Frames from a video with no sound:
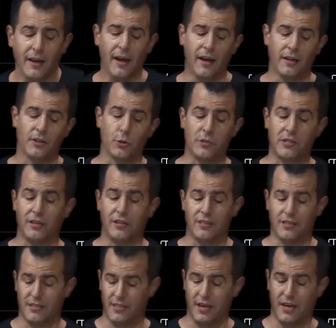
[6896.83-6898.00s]
Yeah, so it's going
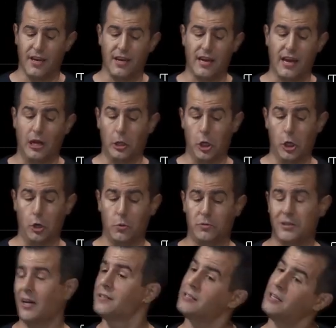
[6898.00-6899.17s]
to say
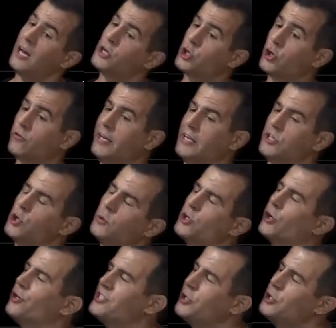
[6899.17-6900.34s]
hello dot slash greet. So
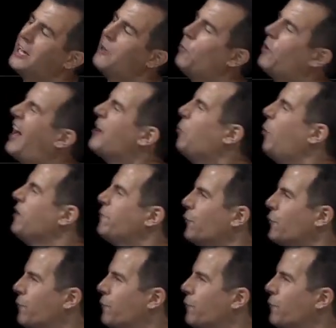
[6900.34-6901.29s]
it turns out you get kind of one